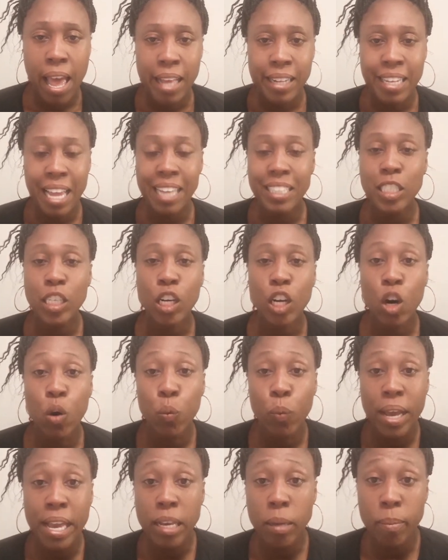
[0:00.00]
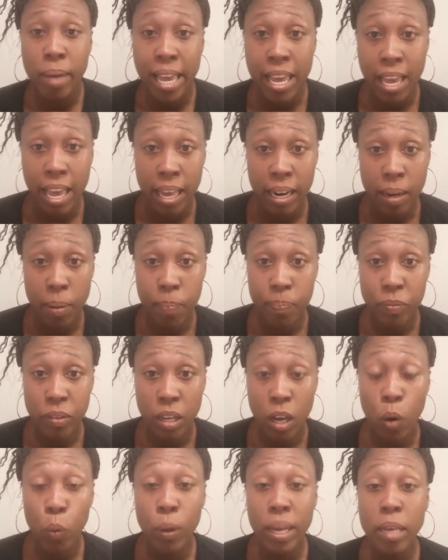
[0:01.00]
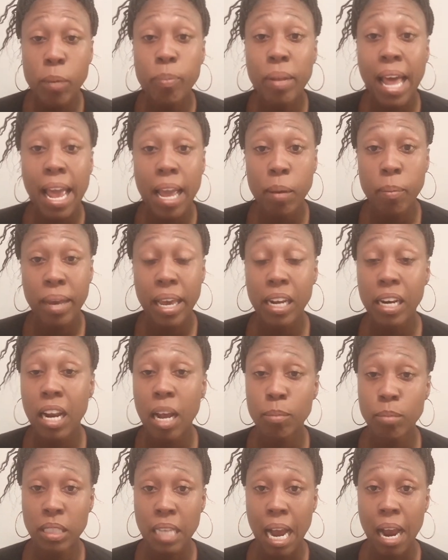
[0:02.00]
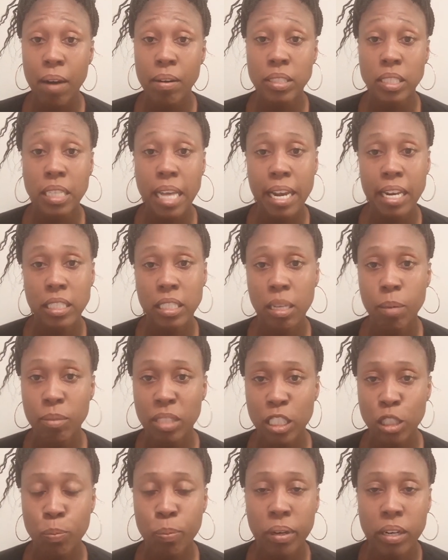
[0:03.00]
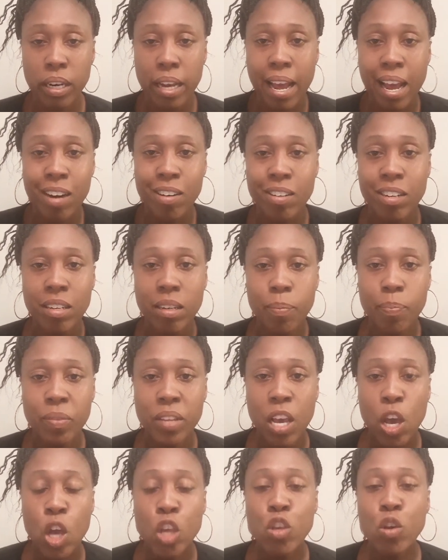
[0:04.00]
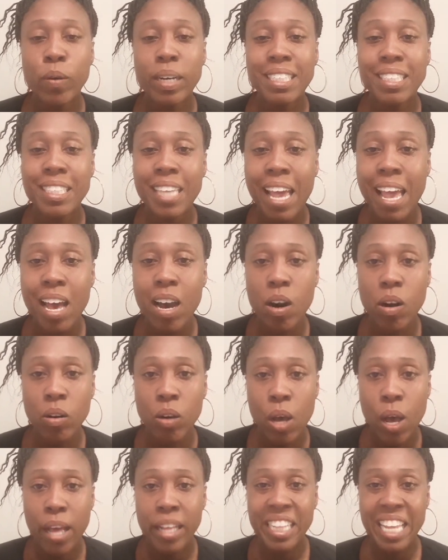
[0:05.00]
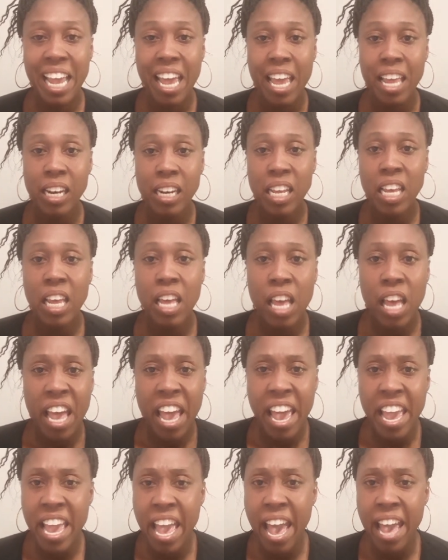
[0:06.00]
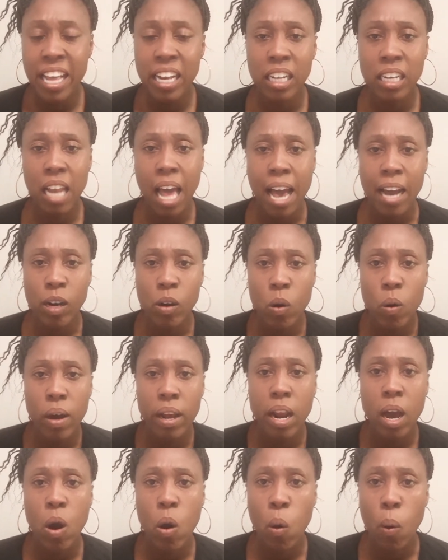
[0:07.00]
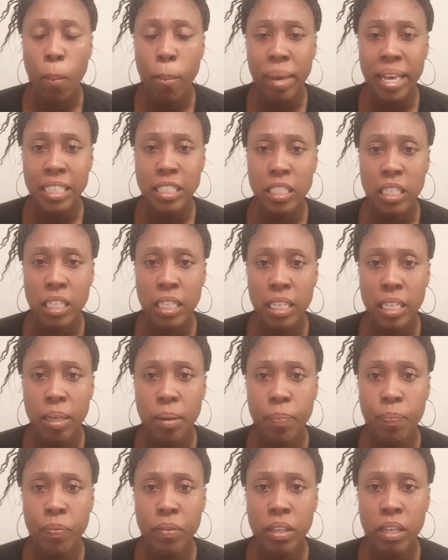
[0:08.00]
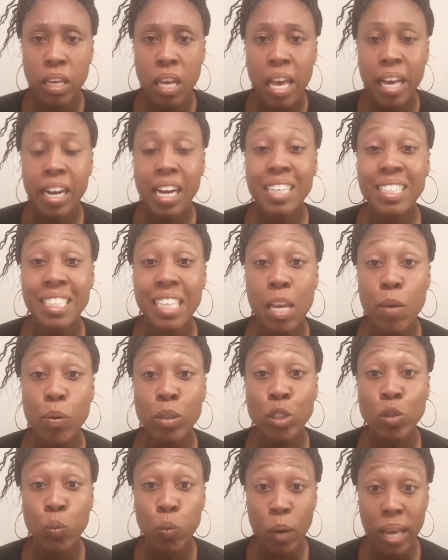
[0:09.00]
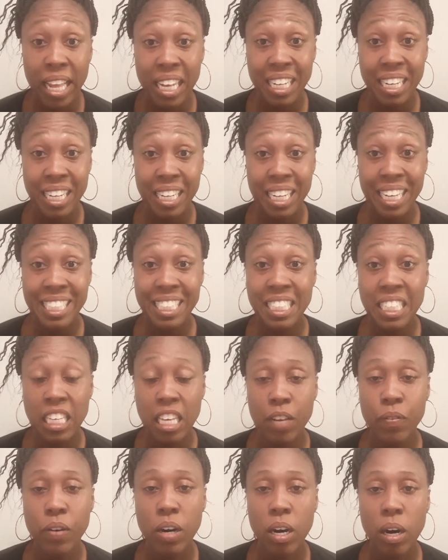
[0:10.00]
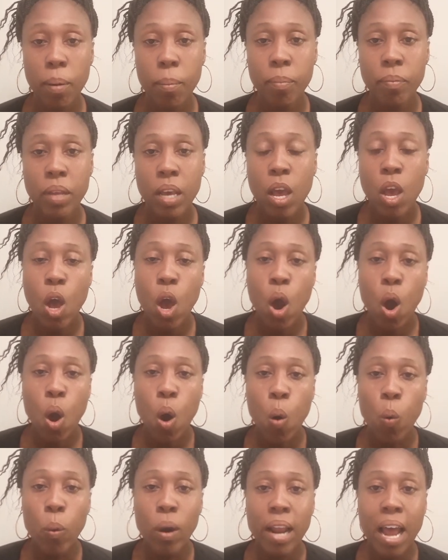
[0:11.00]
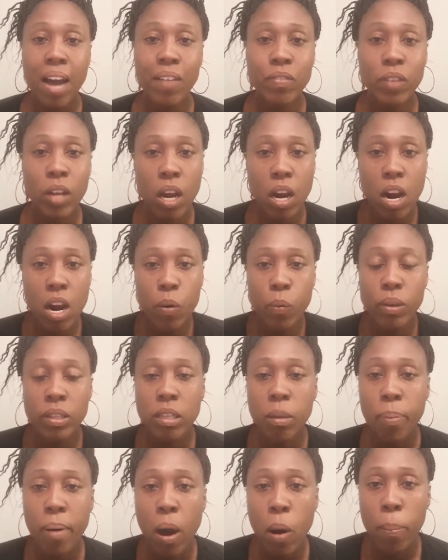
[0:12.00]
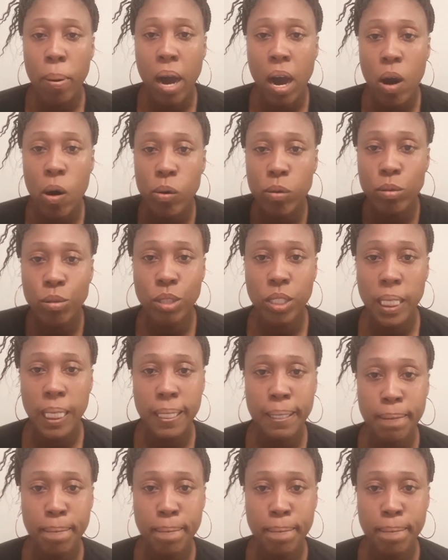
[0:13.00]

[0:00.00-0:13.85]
they took a weak man, a weak black man, and I'm sorry to say this, I'm going to just put it out here. You can tell that he had a lot going on mentally because he was willing to give up. What I've learned with the popos